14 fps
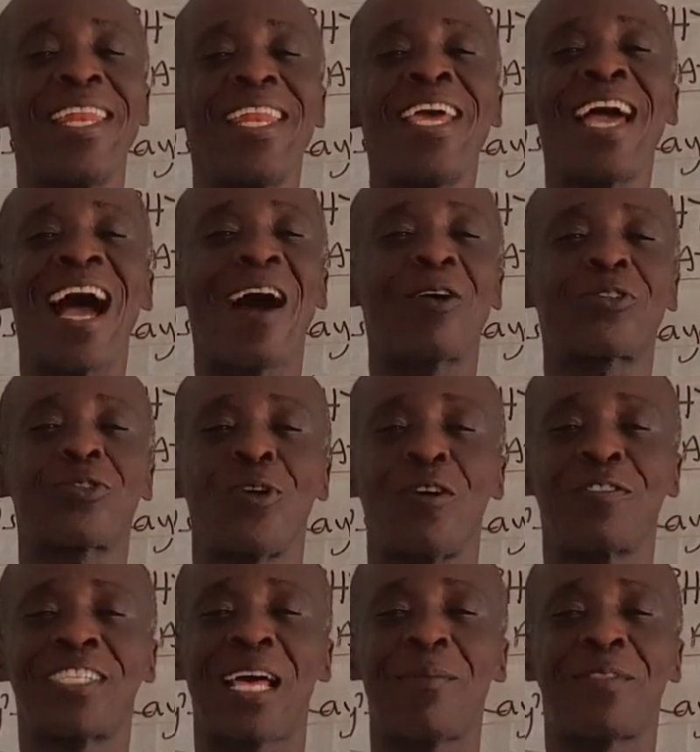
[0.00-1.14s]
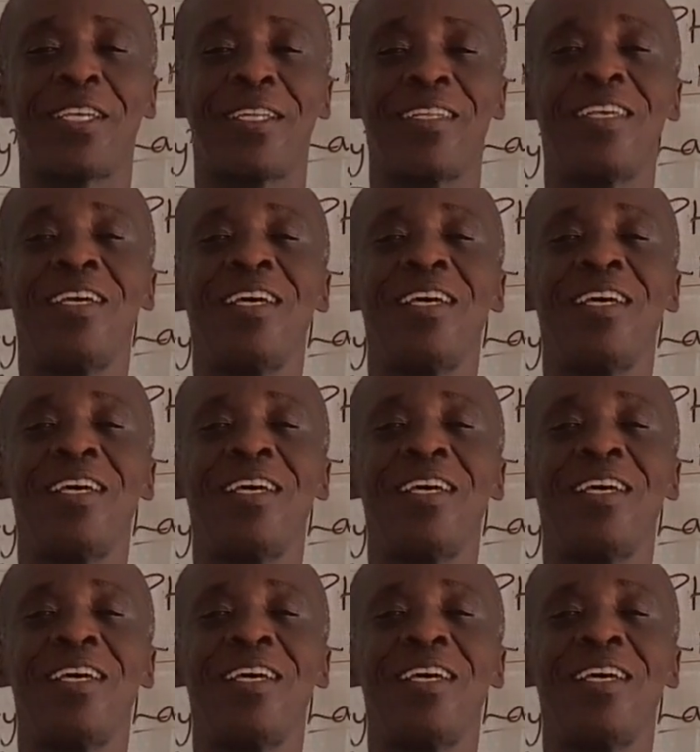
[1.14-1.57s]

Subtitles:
layout of something.